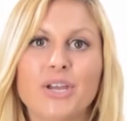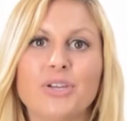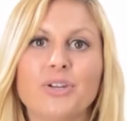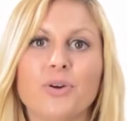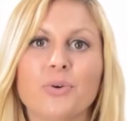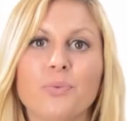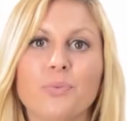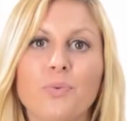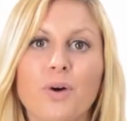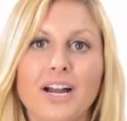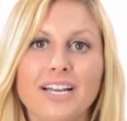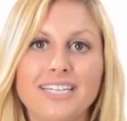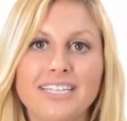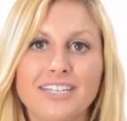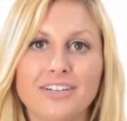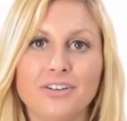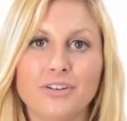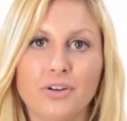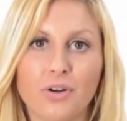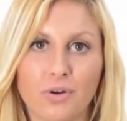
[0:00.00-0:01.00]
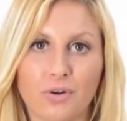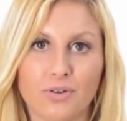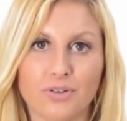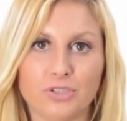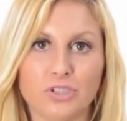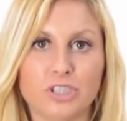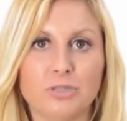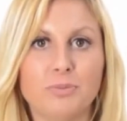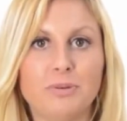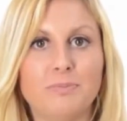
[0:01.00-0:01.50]
Your 1-year
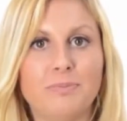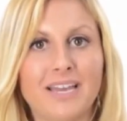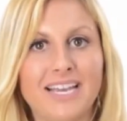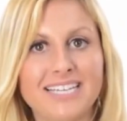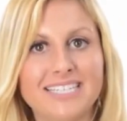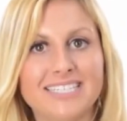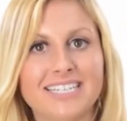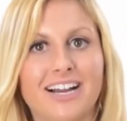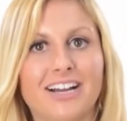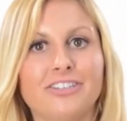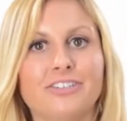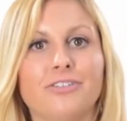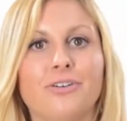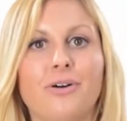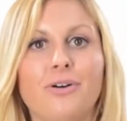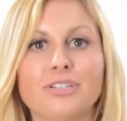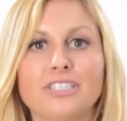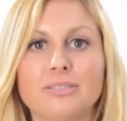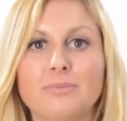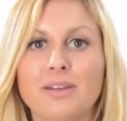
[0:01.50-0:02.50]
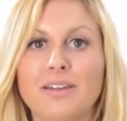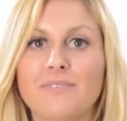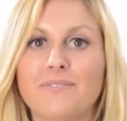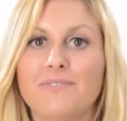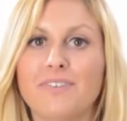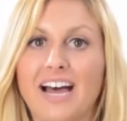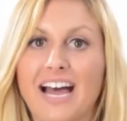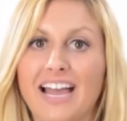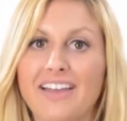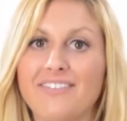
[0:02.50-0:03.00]
goals should be based on your ultimate
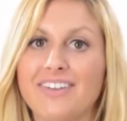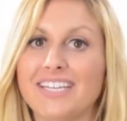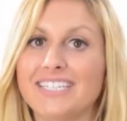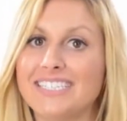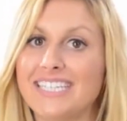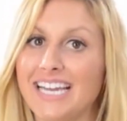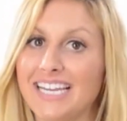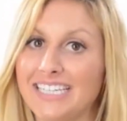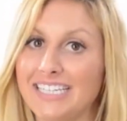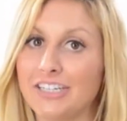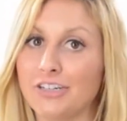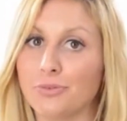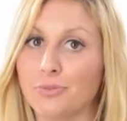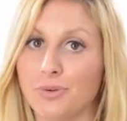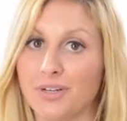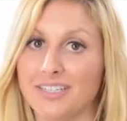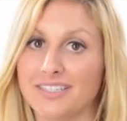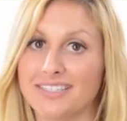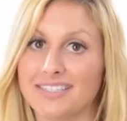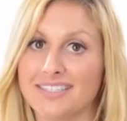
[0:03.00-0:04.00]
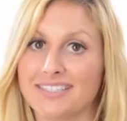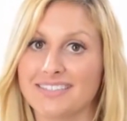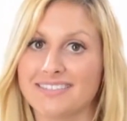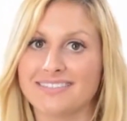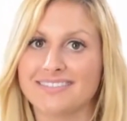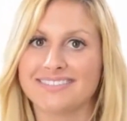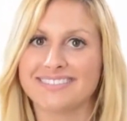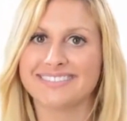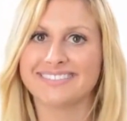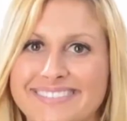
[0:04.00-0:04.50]
5 and 10-year
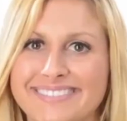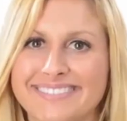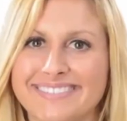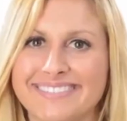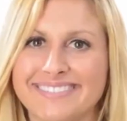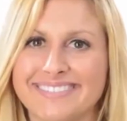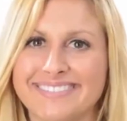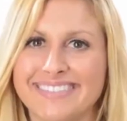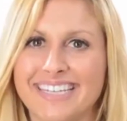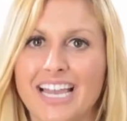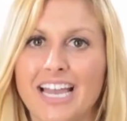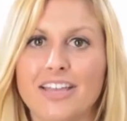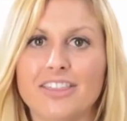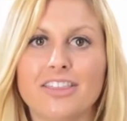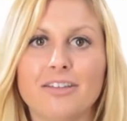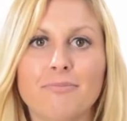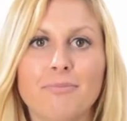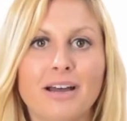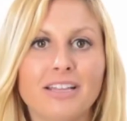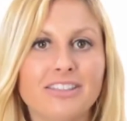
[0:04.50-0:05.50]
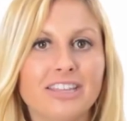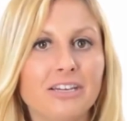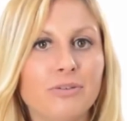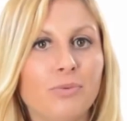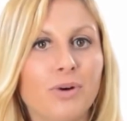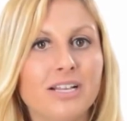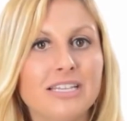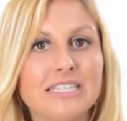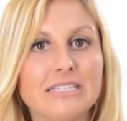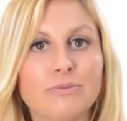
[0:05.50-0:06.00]
ones. The monthly
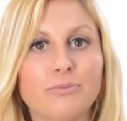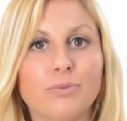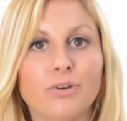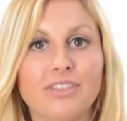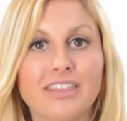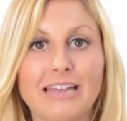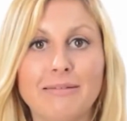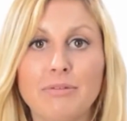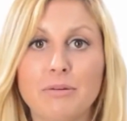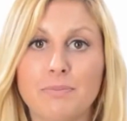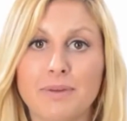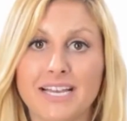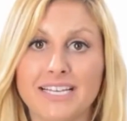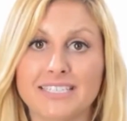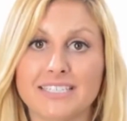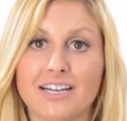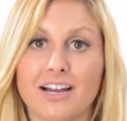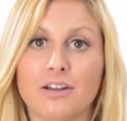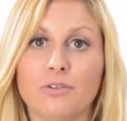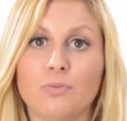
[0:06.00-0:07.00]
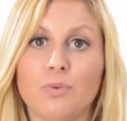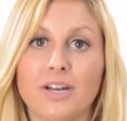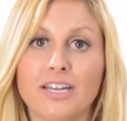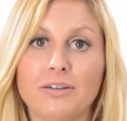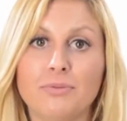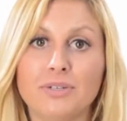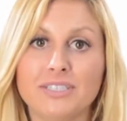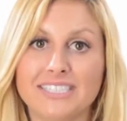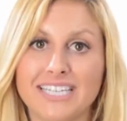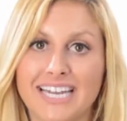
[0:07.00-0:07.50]
ones will then be based on what
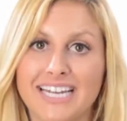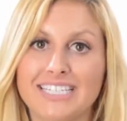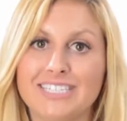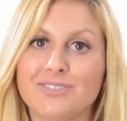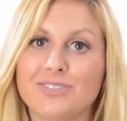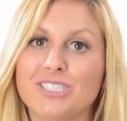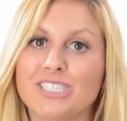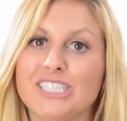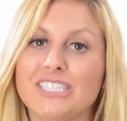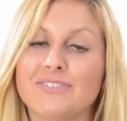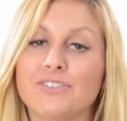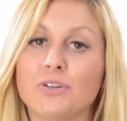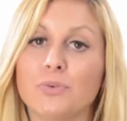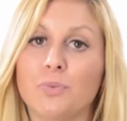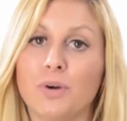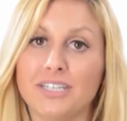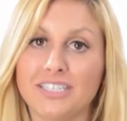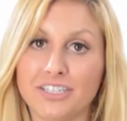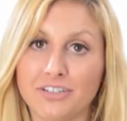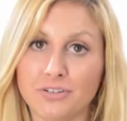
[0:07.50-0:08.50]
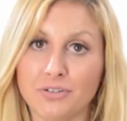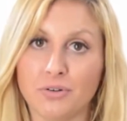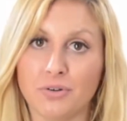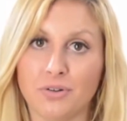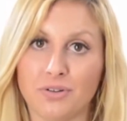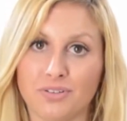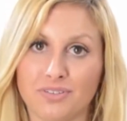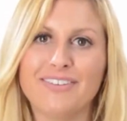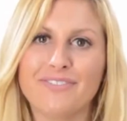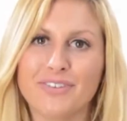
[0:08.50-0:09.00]
it will take to achieve your 1-year
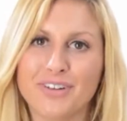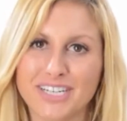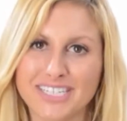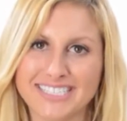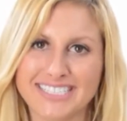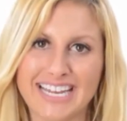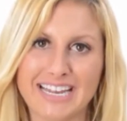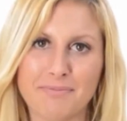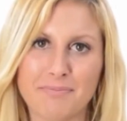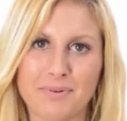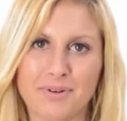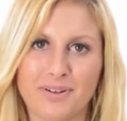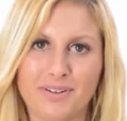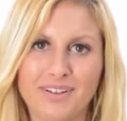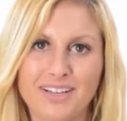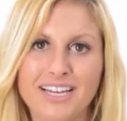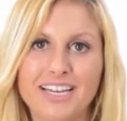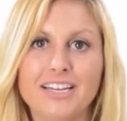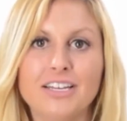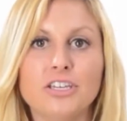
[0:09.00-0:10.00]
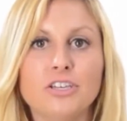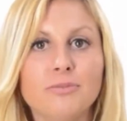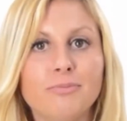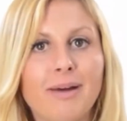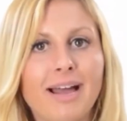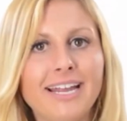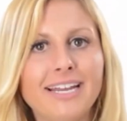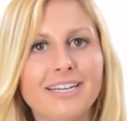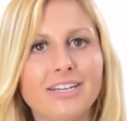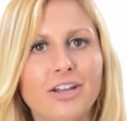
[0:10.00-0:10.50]
goal. For example, you
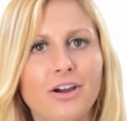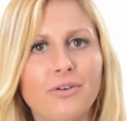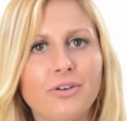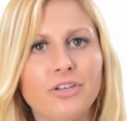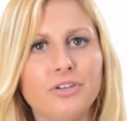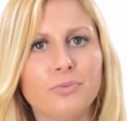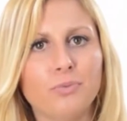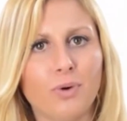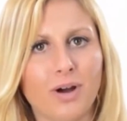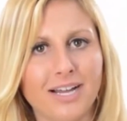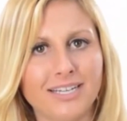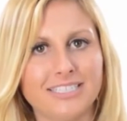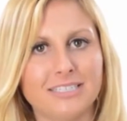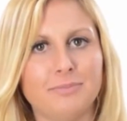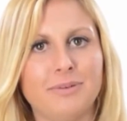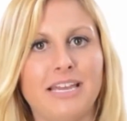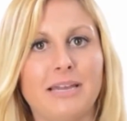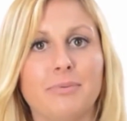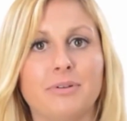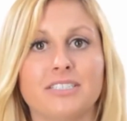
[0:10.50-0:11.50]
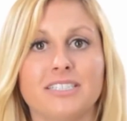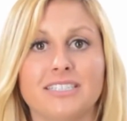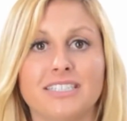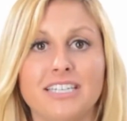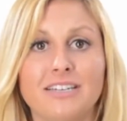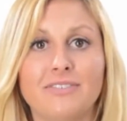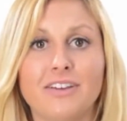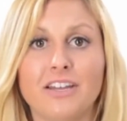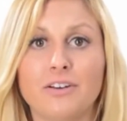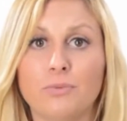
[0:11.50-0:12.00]
might know you want to be able to
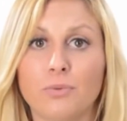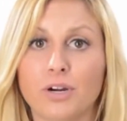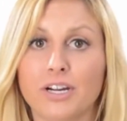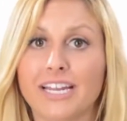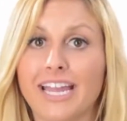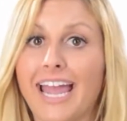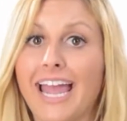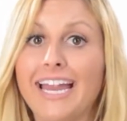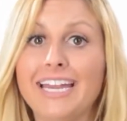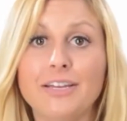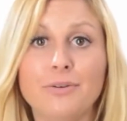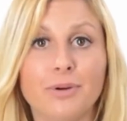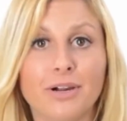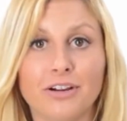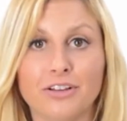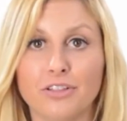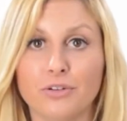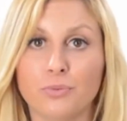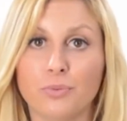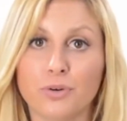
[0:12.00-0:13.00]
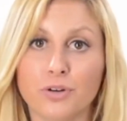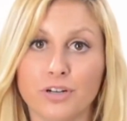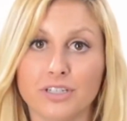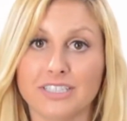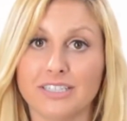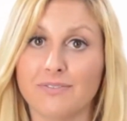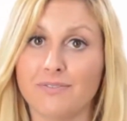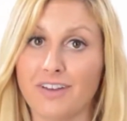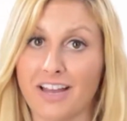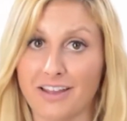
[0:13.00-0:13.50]
live and work anywhere in the
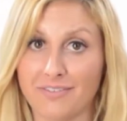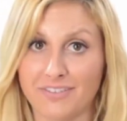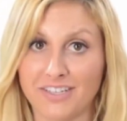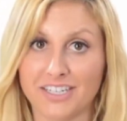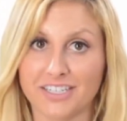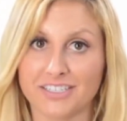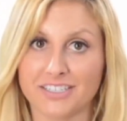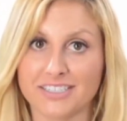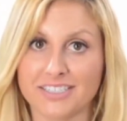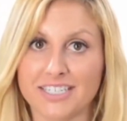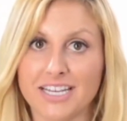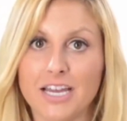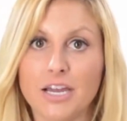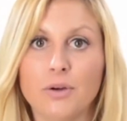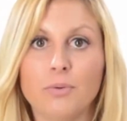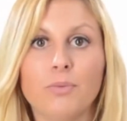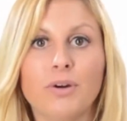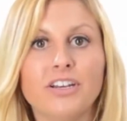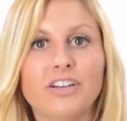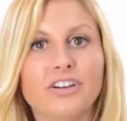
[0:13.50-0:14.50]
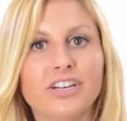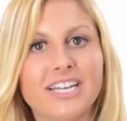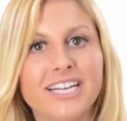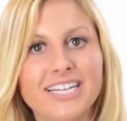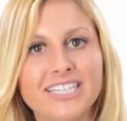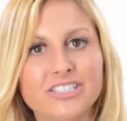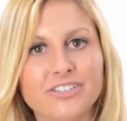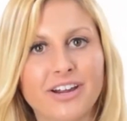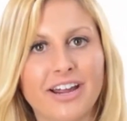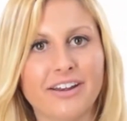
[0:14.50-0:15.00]
world in 5 years when your
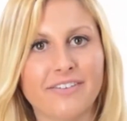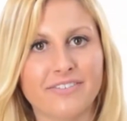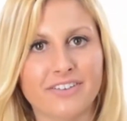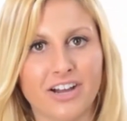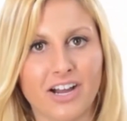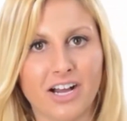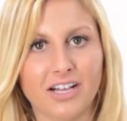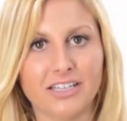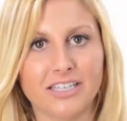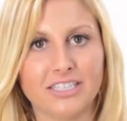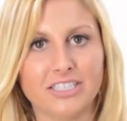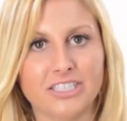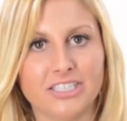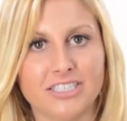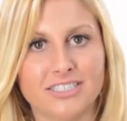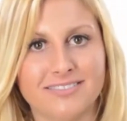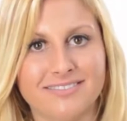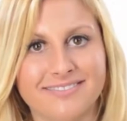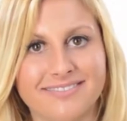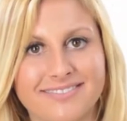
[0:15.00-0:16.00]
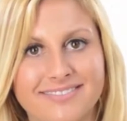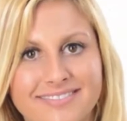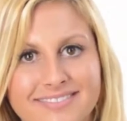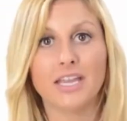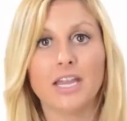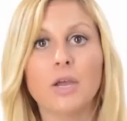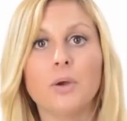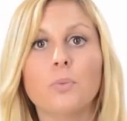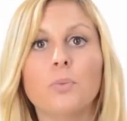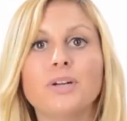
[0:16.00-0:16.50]
kids are out of college.
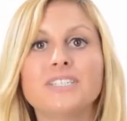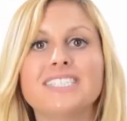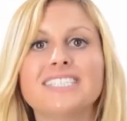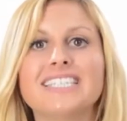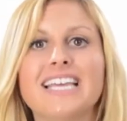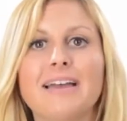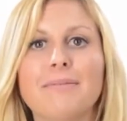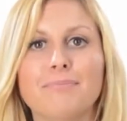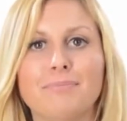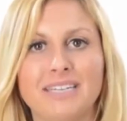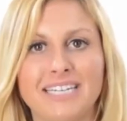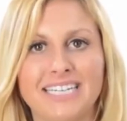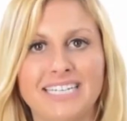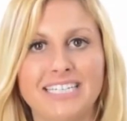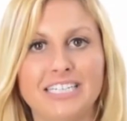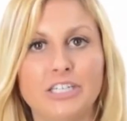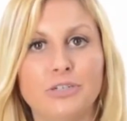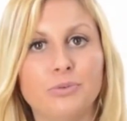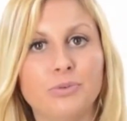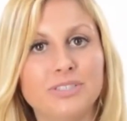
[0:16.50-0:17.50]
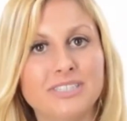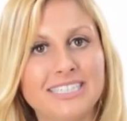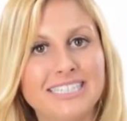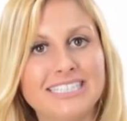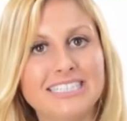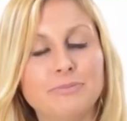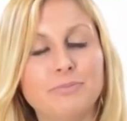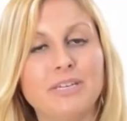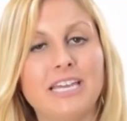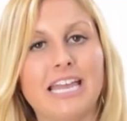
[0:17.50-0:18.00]
What does that mean you will
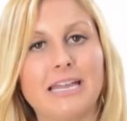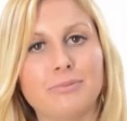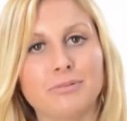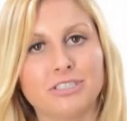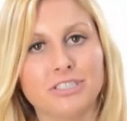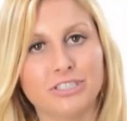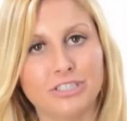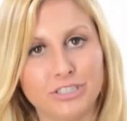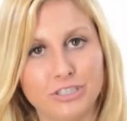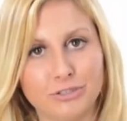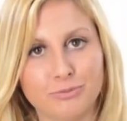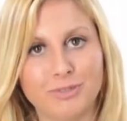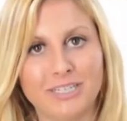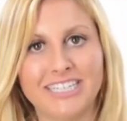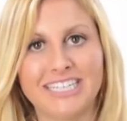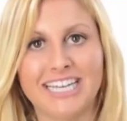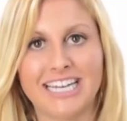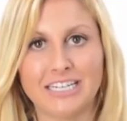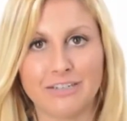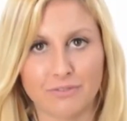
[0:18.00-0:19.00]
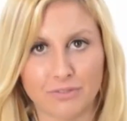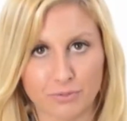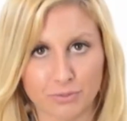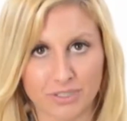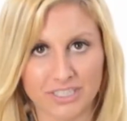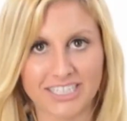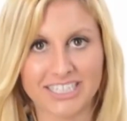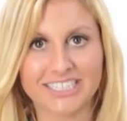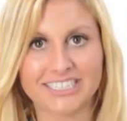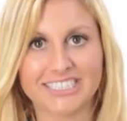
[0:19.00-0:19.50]
need to be able to do by the end of
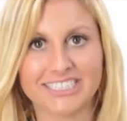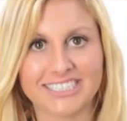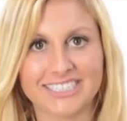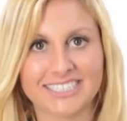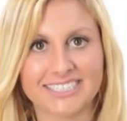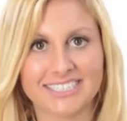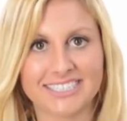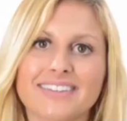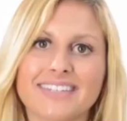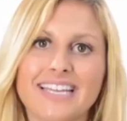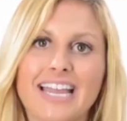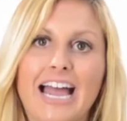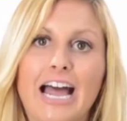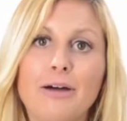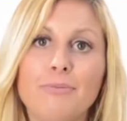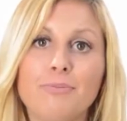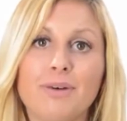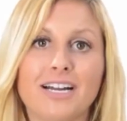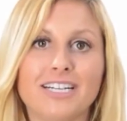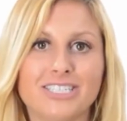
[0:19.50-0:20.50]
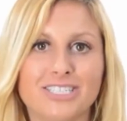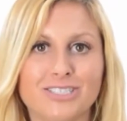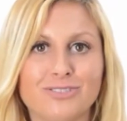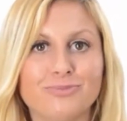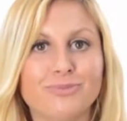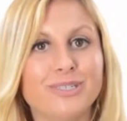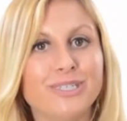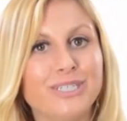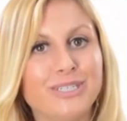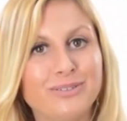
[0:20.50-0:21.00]
3 years? How much
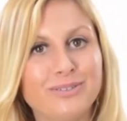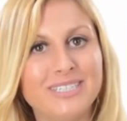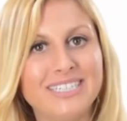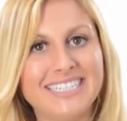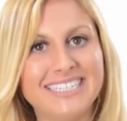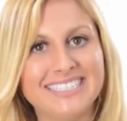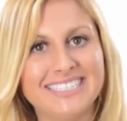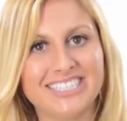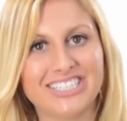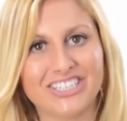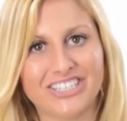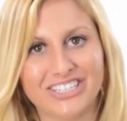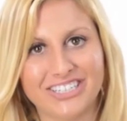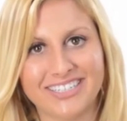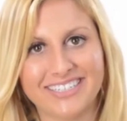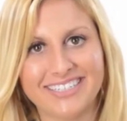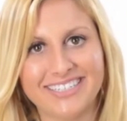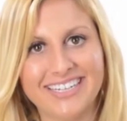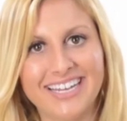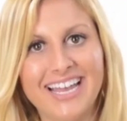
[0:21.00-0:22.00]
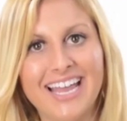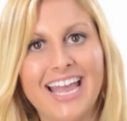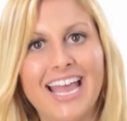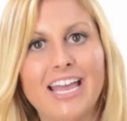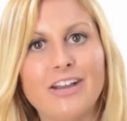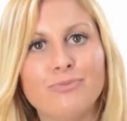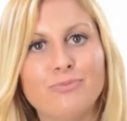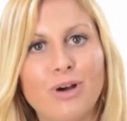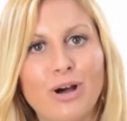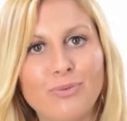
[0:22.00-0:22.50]
will you need to earn,
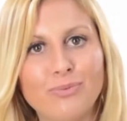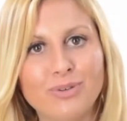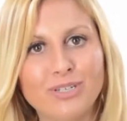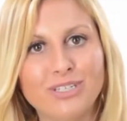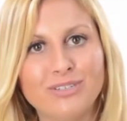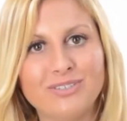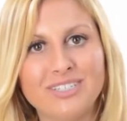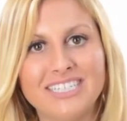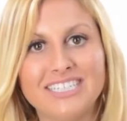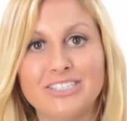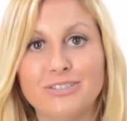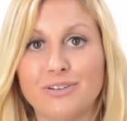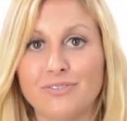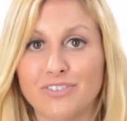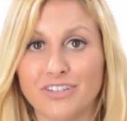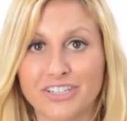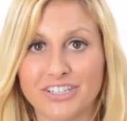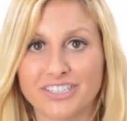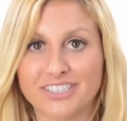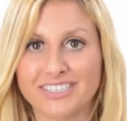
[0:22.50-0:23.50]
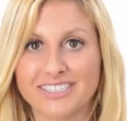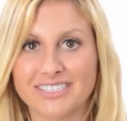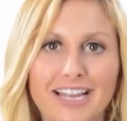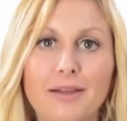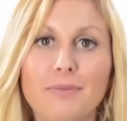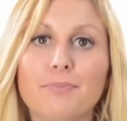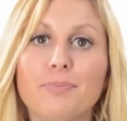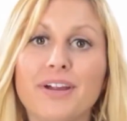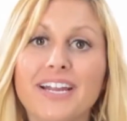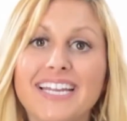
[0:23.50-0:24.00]
and what will you need to have learned?
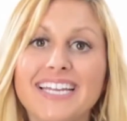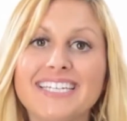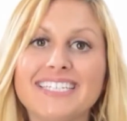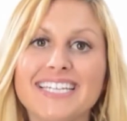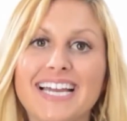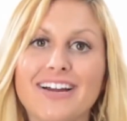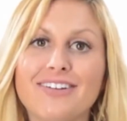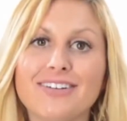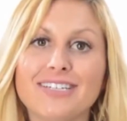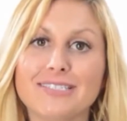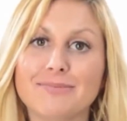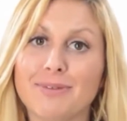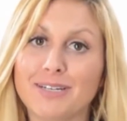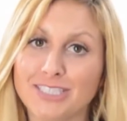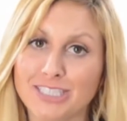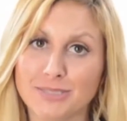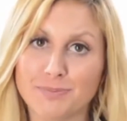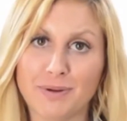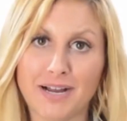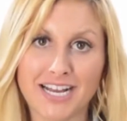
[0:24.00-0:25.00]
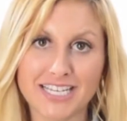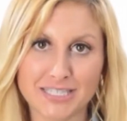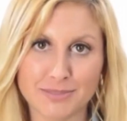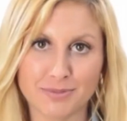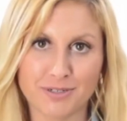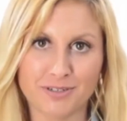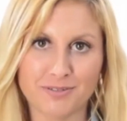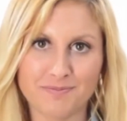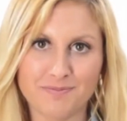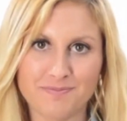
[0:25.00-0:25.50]
Break it down as much as possible.